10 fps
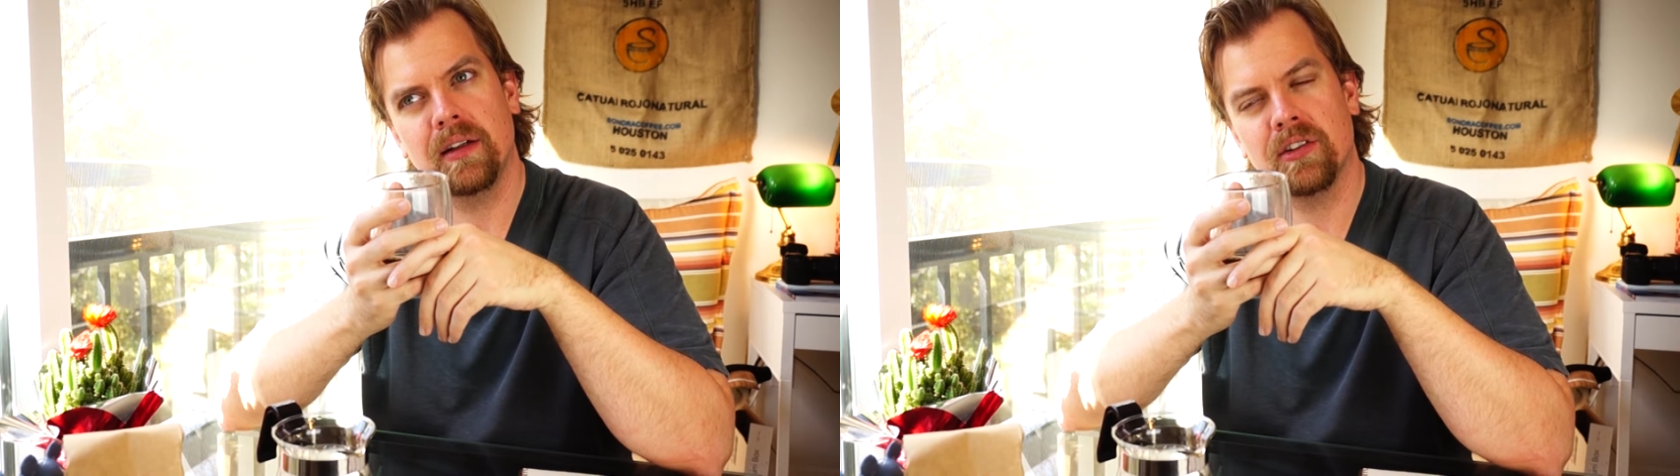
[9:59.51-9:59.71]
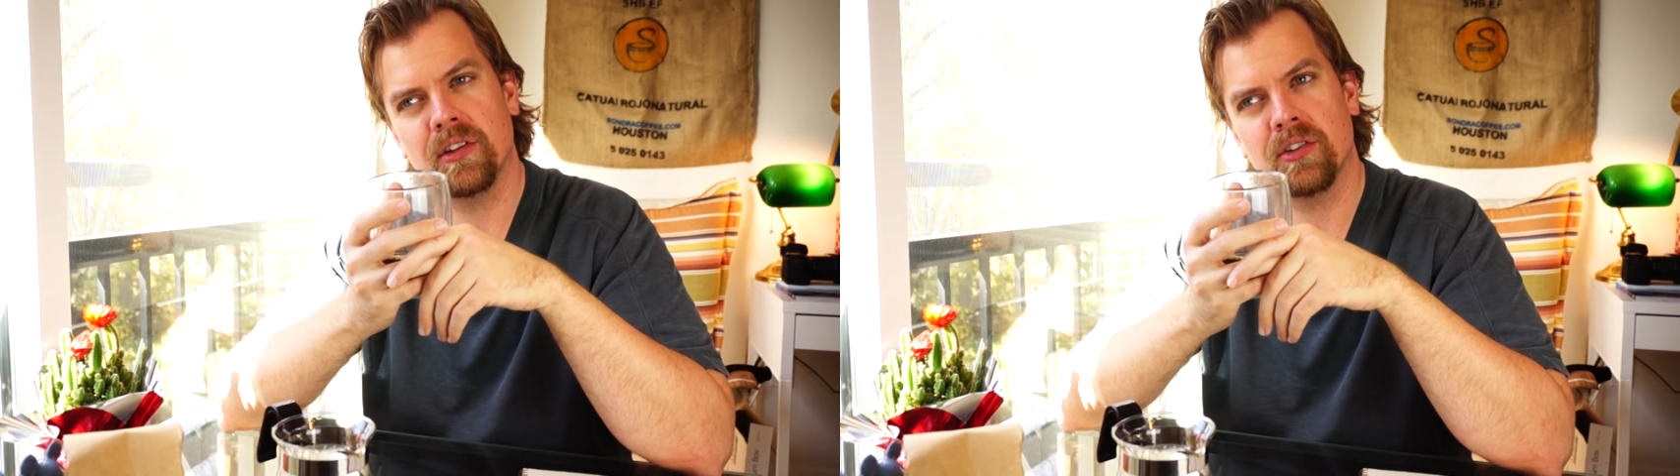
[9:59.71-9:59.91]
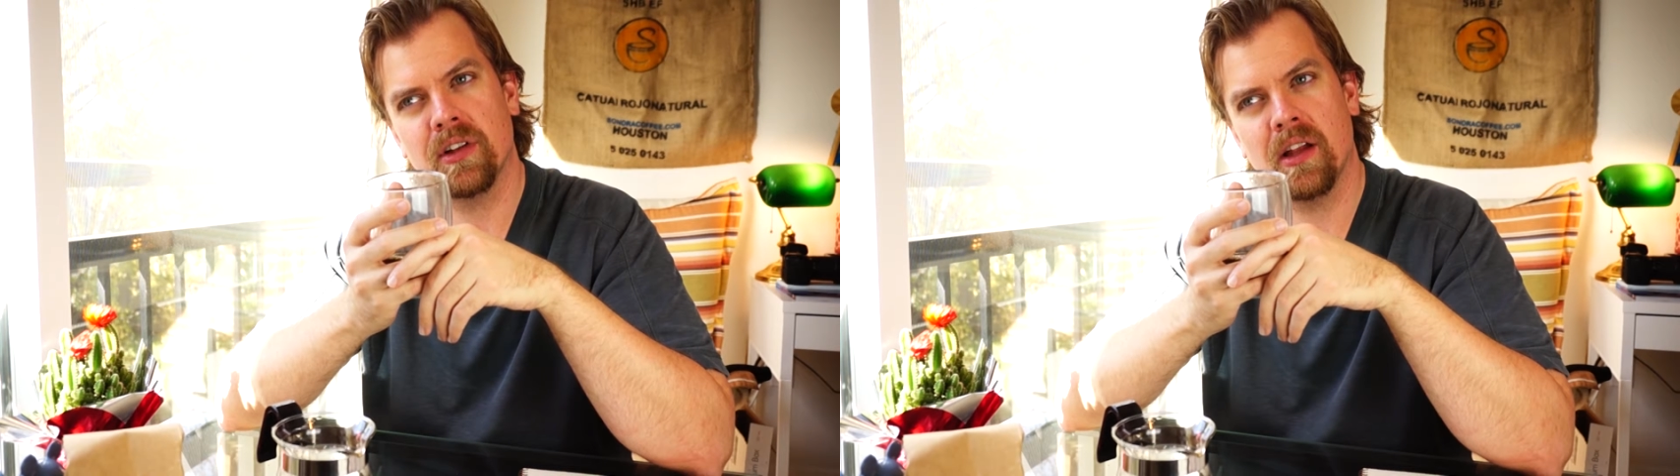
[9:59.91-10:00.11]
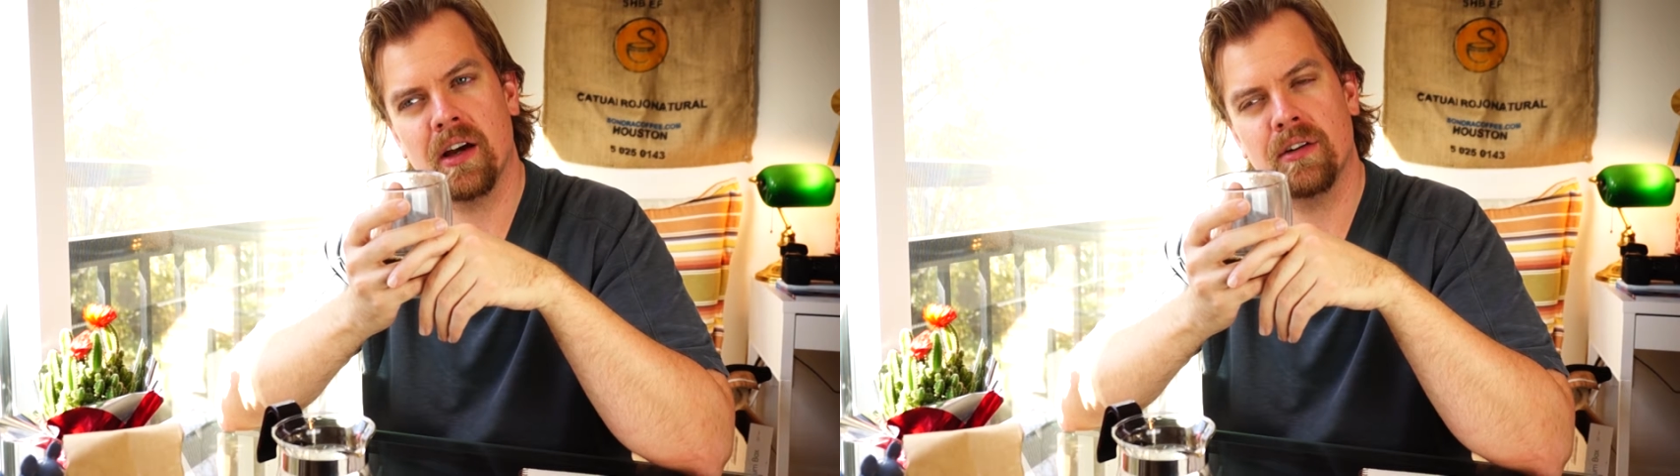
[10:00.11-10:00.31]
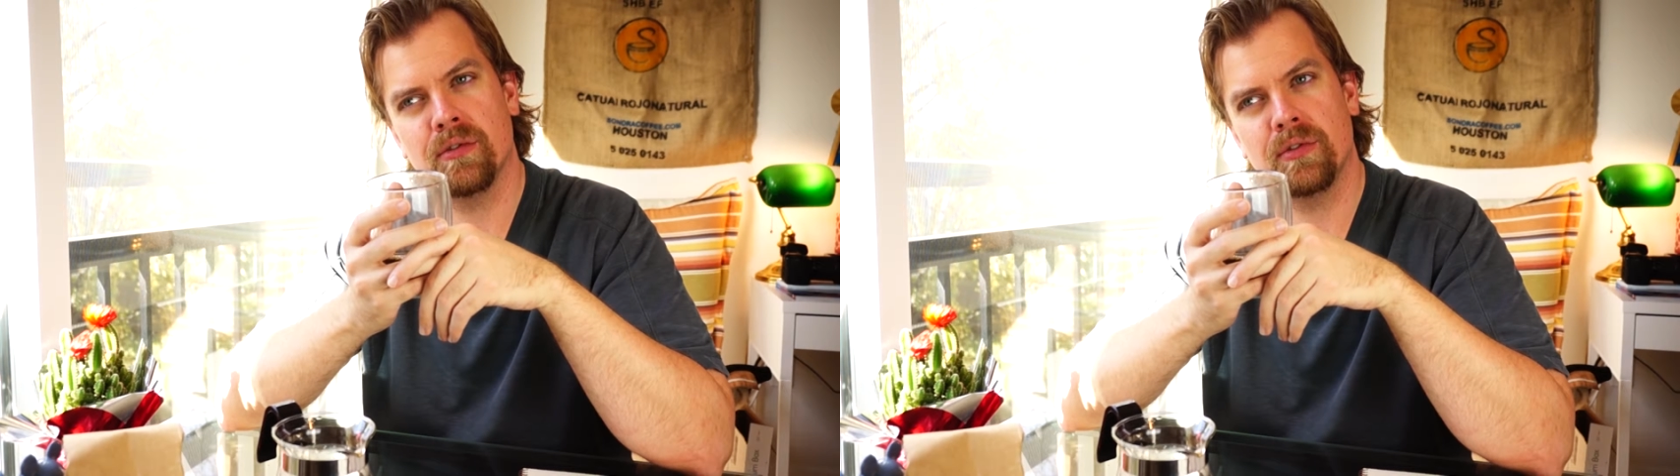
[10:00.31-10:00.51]
because there's a
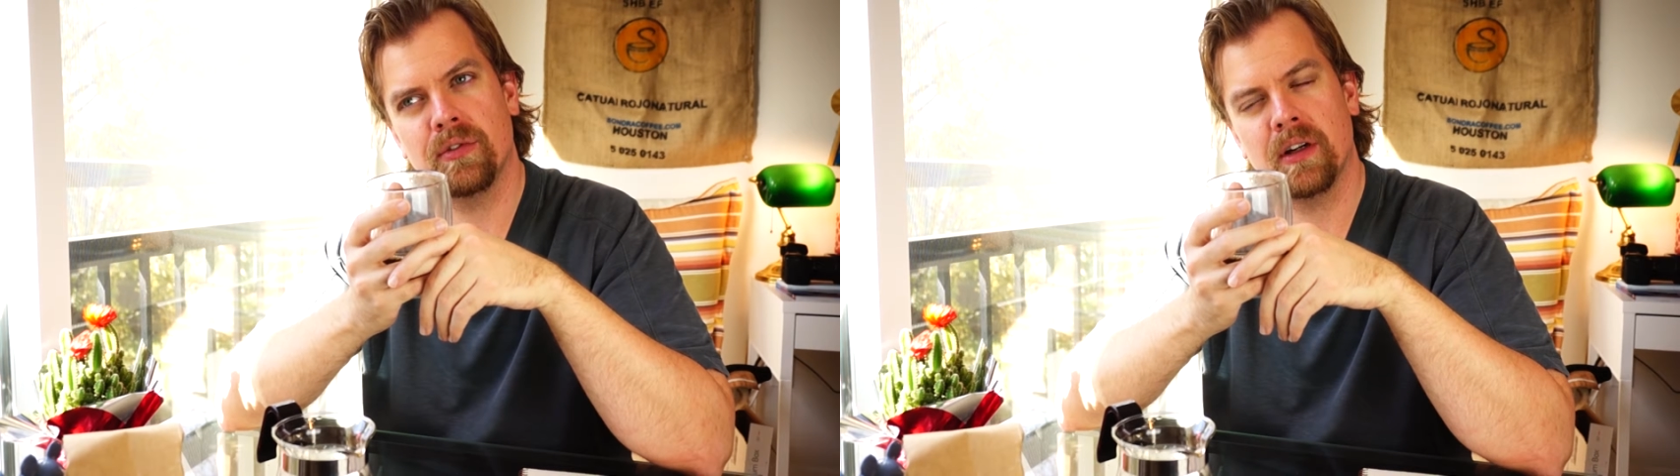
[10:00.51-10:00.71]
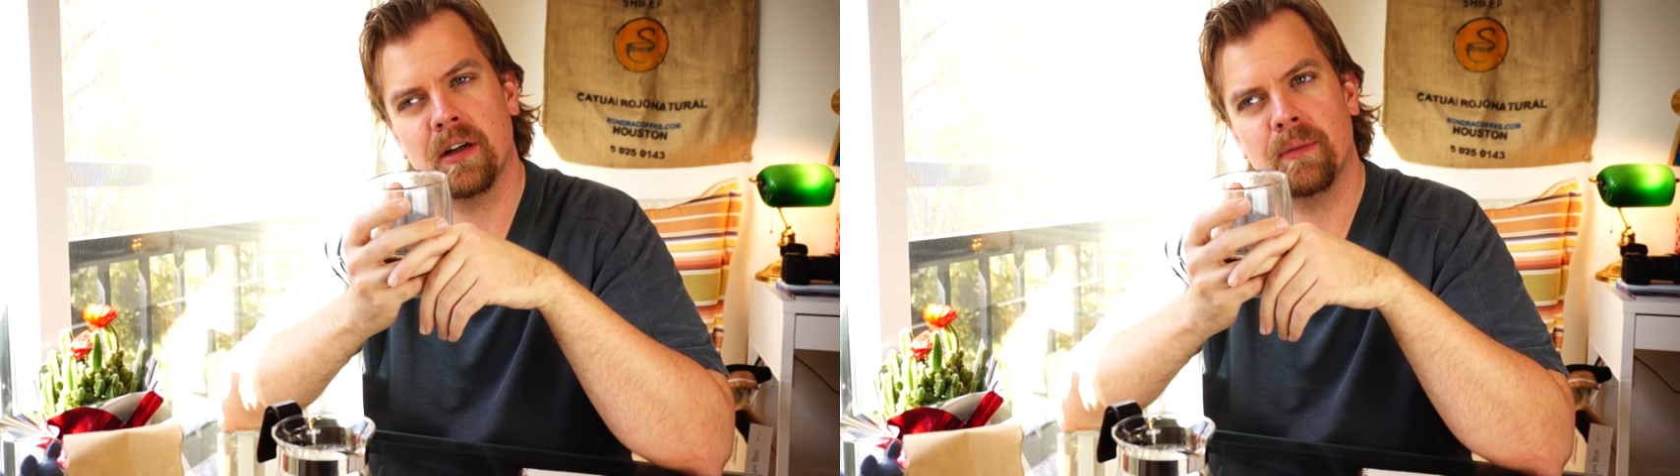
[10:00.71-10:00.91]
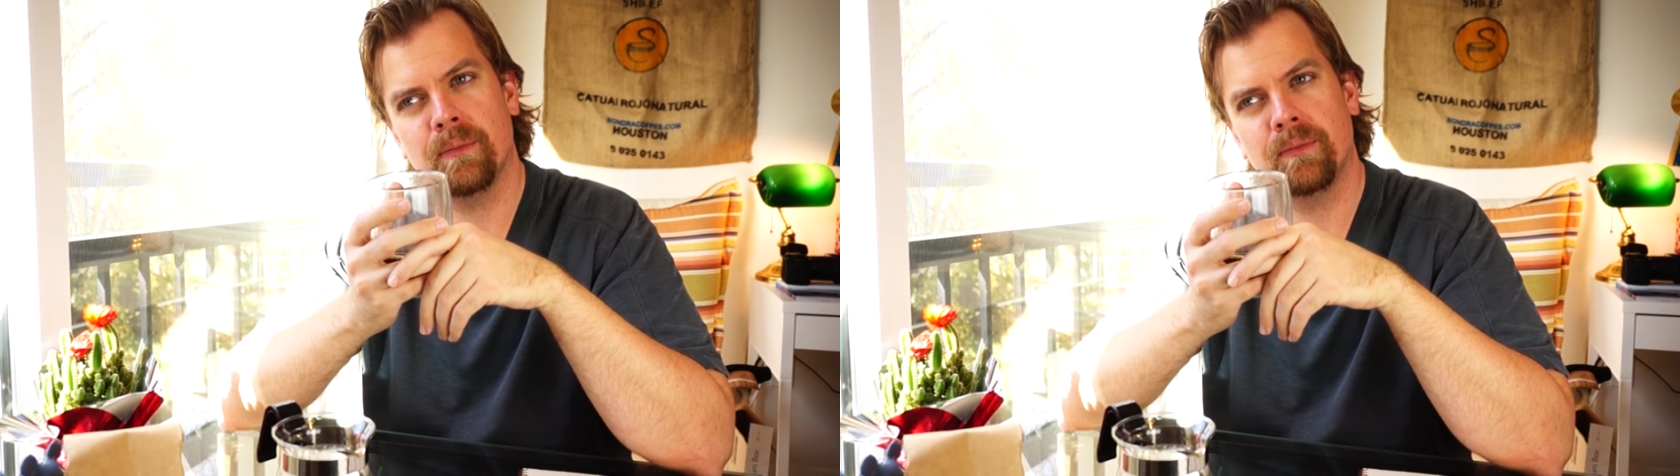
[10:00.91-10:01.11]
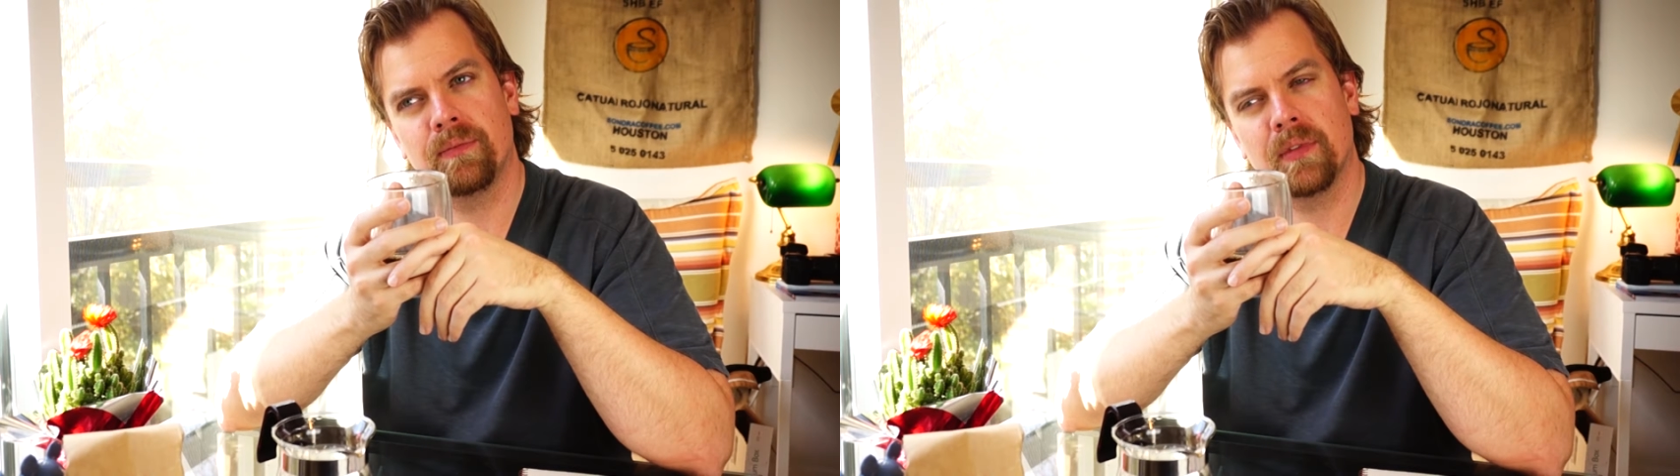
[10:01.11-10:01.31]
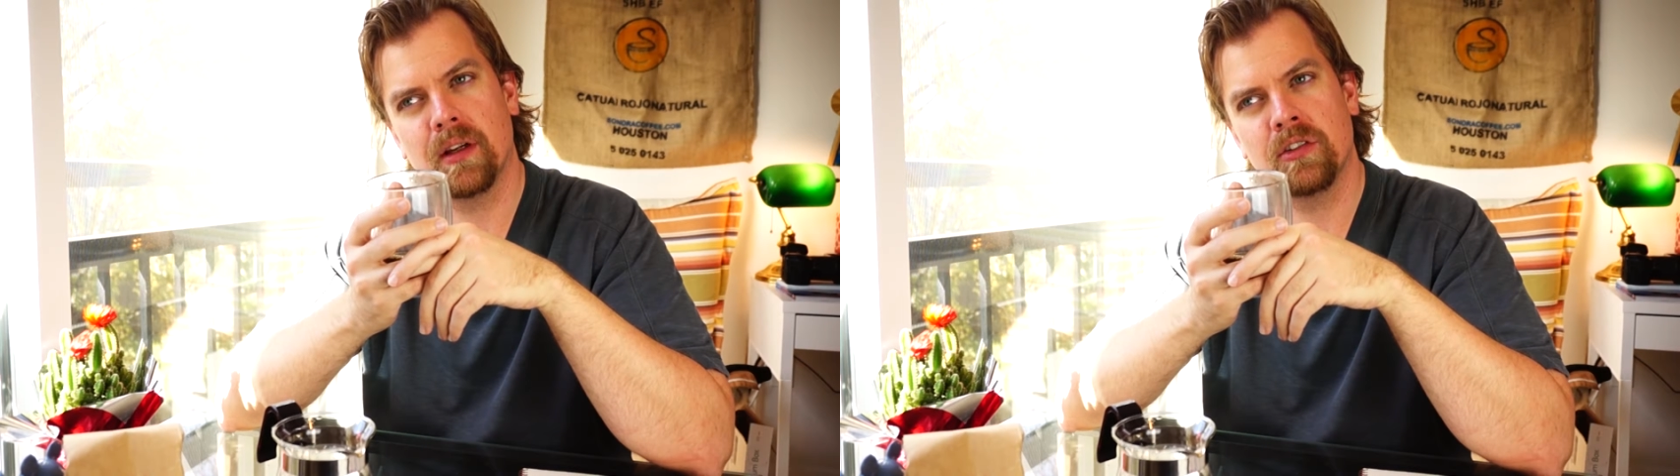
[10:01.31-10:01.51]
lot of
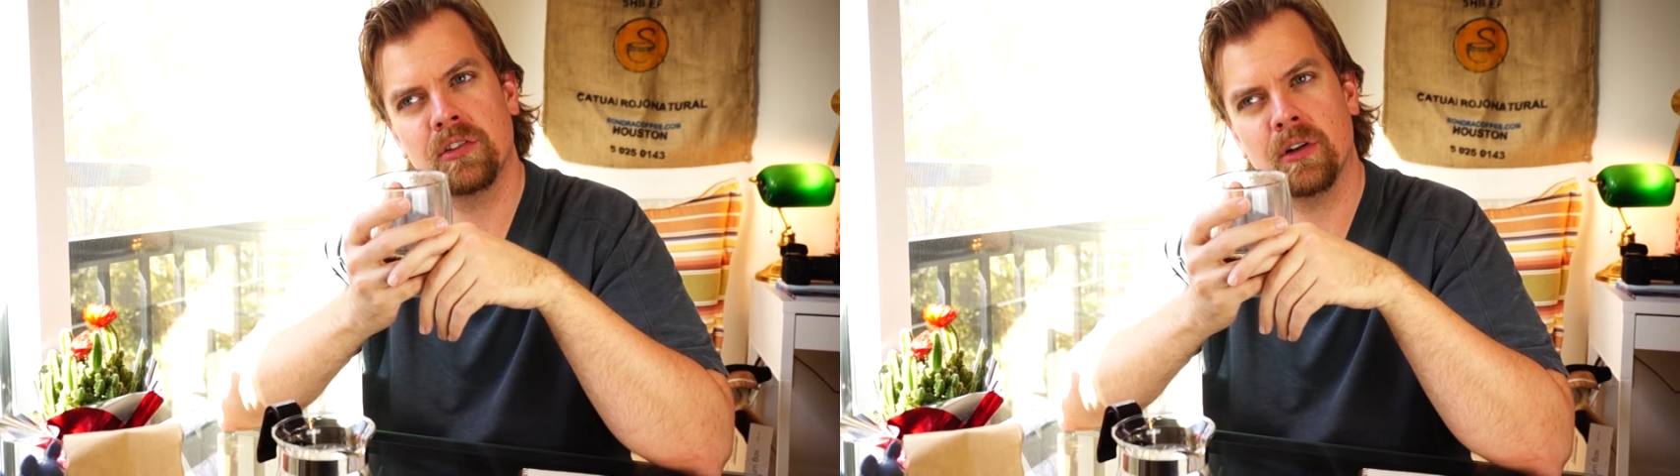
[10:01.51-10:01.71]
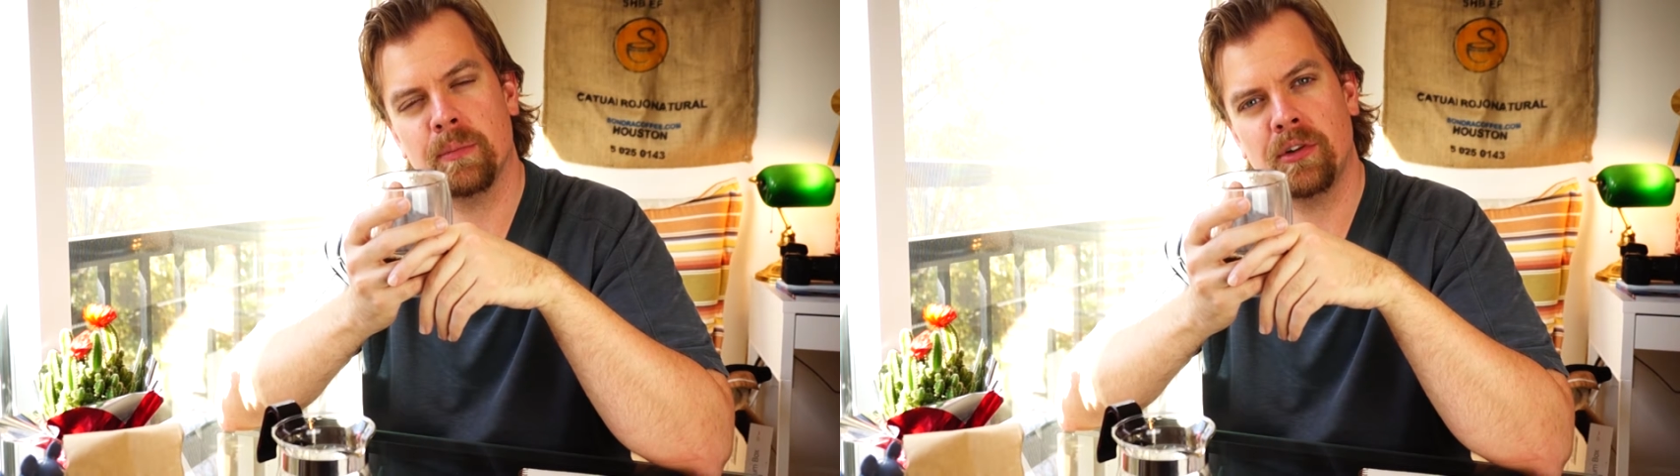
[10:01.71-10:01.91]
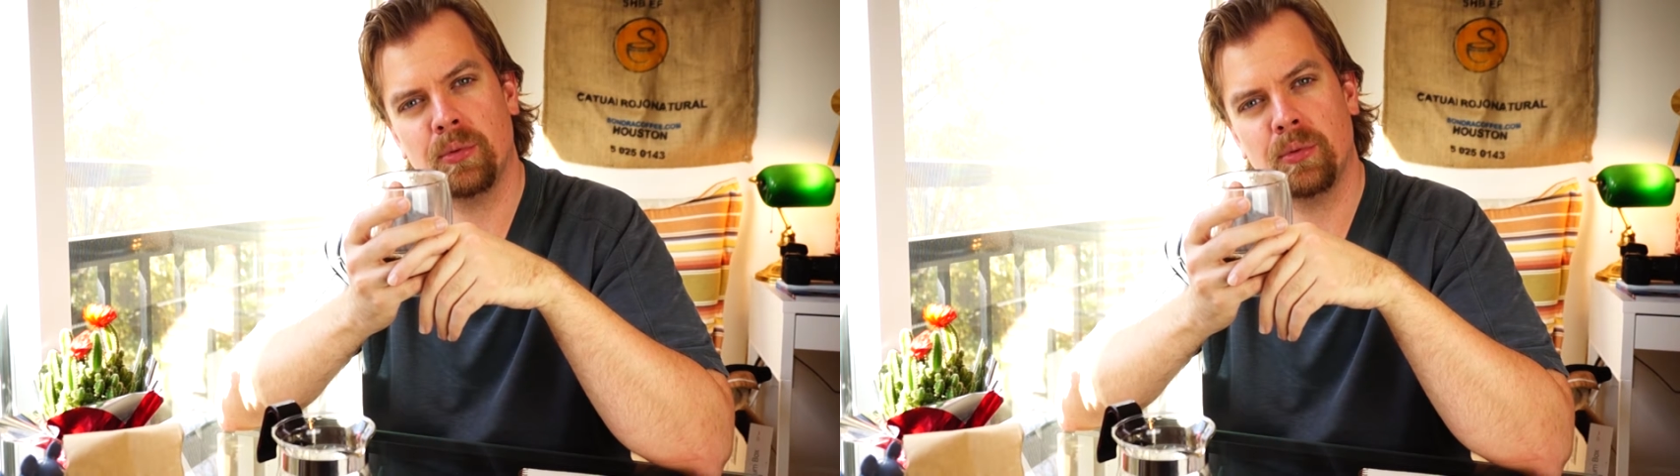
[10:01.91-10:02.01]
syrupy